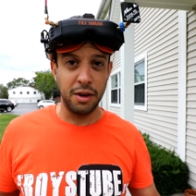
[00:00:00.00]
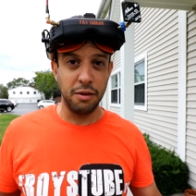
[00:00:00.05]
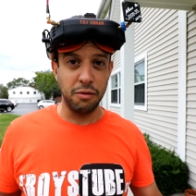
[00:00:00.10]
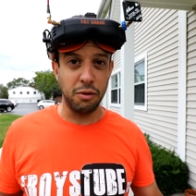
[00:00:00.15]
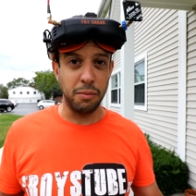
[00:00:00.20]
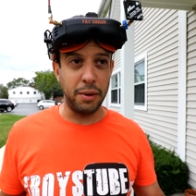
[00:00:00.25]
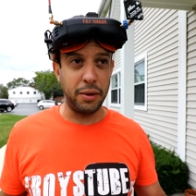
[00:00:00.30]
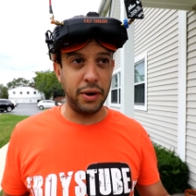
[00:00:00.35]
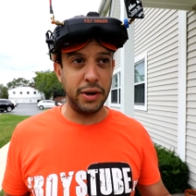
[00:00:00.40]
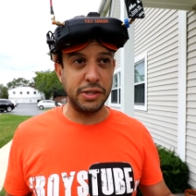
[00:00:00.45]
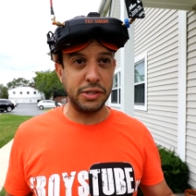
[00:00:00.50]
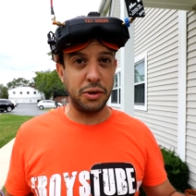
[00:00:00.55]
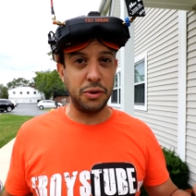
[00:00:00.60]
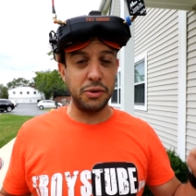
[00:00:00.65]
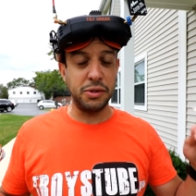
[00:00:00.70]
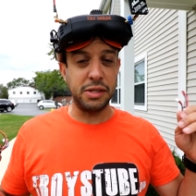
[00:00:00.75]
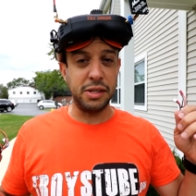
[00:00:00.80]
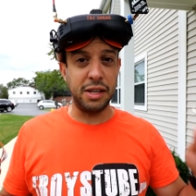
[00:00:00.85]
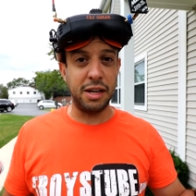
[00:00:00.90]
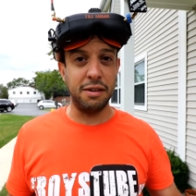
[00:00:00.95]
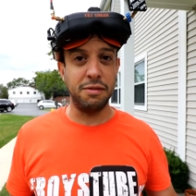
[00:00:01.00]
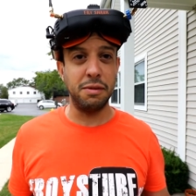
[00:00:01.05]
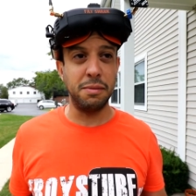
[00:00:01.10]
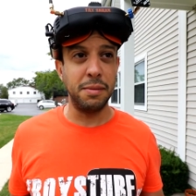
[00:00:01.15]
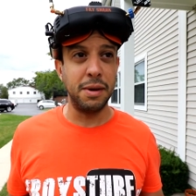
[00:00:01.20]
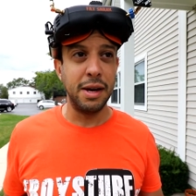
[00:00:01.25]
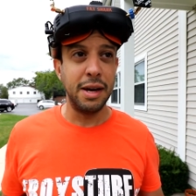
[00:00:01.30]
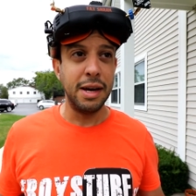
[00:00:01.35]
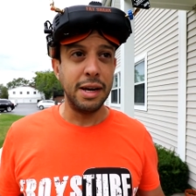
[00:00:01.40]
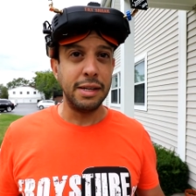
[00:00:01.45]
for my race drones, love
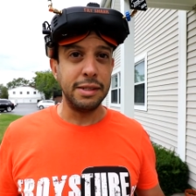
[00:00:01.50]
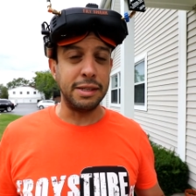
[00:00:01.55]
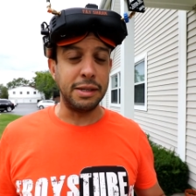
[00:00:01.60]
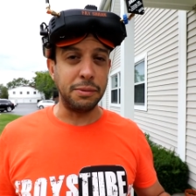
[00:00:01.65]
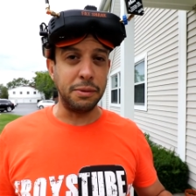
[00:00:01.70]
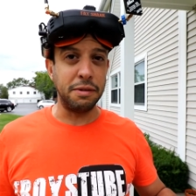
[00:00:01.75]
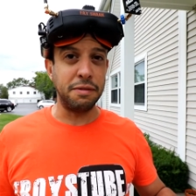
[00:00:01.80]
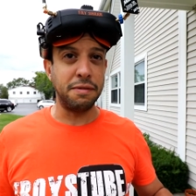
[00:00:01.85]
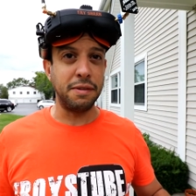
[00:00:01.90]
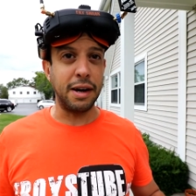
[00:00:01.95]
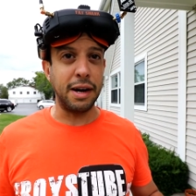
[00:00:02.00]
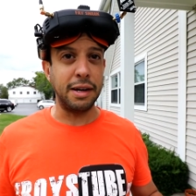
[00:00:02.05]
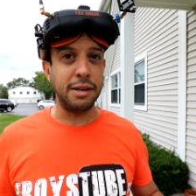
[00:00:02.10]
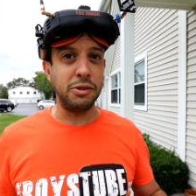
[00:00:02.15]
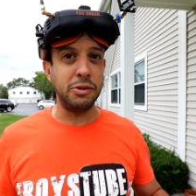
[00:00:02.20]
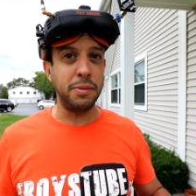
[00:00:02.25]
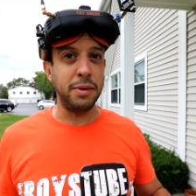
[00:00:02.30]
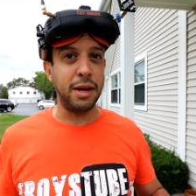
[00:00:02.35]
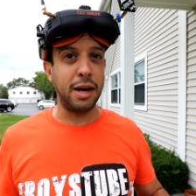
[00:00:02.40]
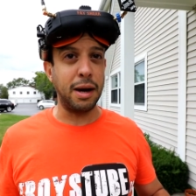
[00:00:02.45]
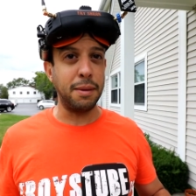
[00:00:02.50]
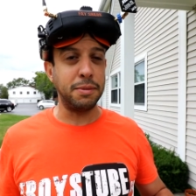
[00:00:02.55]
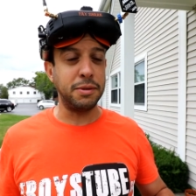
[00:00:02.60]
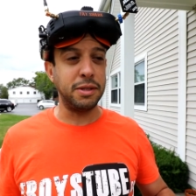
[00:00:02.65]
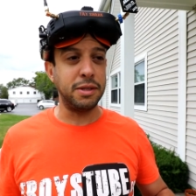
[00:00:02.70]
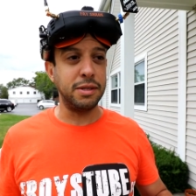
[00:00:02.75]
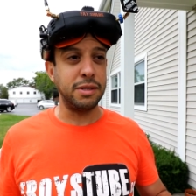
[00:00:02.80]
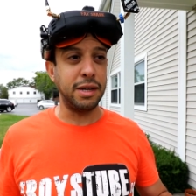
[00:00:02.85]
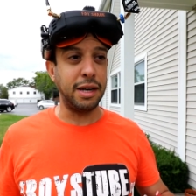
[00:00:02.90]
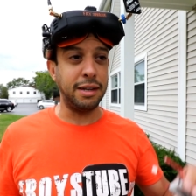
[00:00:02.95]
them. Didn't really find too many
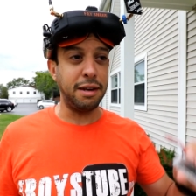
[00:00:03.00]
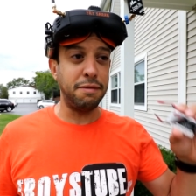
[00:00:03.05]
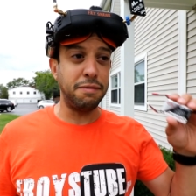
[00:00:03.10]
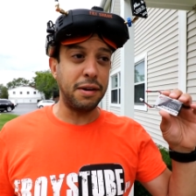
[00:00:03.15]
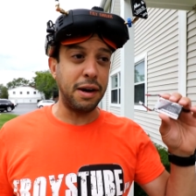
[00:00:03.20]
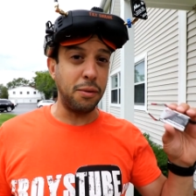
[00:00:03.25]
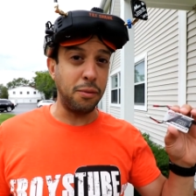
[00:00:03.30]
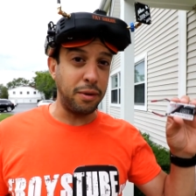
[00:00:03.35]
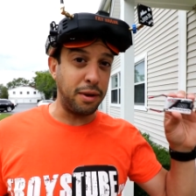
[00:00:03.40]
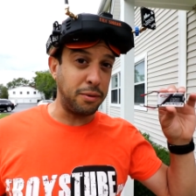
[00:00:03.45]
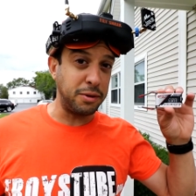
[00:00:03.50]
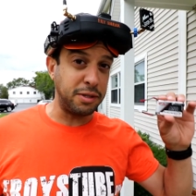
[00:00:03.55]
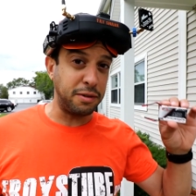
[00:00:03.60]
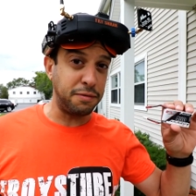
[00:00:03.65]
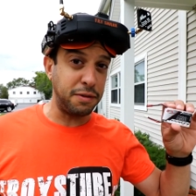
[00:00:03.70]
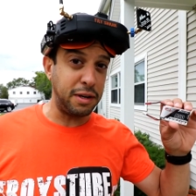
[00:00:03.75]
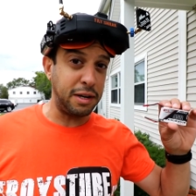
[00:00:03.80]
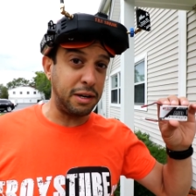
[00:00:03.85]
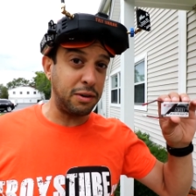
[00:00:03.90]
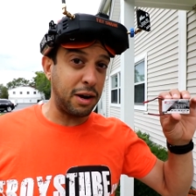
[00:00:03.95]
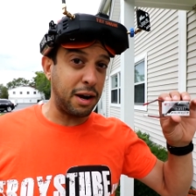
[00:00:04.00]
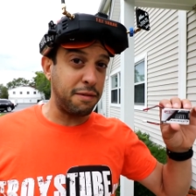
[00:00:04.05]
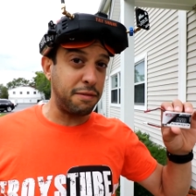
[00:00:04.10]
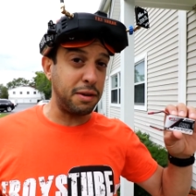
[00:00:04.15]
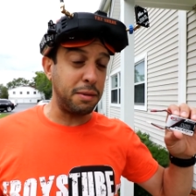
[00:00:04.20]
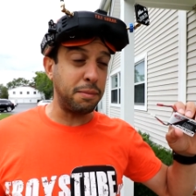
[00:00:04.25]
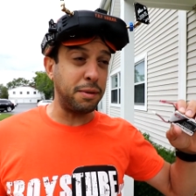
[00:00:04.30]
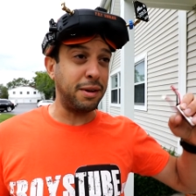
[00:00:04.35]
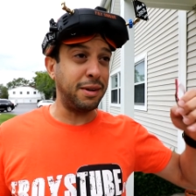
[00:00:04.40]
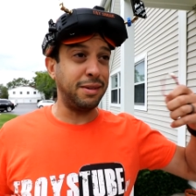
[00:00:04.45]
options. I did find one that was affinity
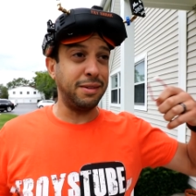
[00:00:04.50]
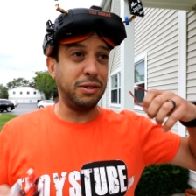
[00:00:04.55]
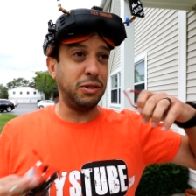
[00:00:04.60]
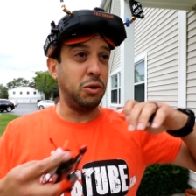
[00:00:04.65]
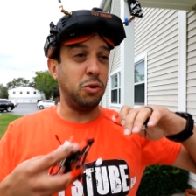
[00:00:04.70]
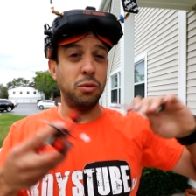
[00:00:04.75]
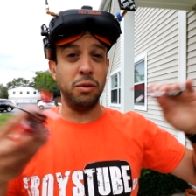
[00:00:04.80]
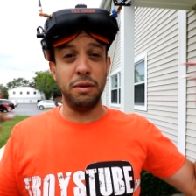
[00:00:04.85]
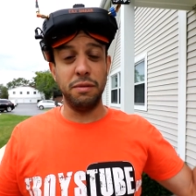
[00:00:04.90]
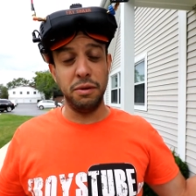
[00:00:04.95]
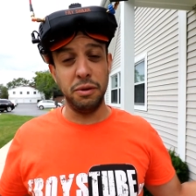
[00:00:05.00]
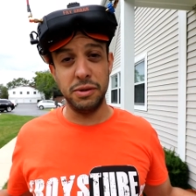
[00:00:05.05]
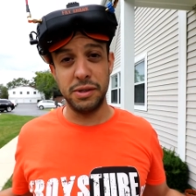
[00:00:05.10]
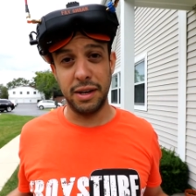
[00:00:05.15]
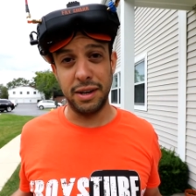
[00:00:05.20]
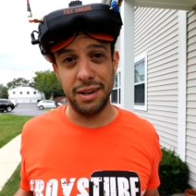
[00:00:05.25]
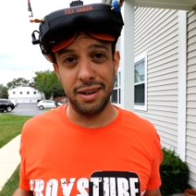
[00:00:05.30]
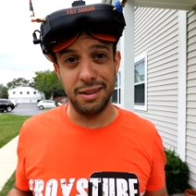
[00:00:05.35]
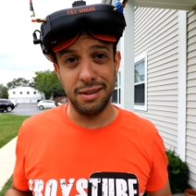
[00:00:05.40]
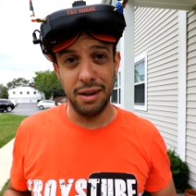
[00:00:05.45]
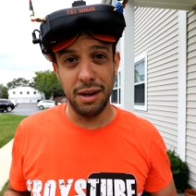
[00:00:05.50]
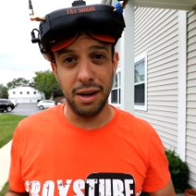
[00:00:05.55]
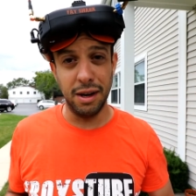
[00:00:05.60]
Graphene, but no reviews on it.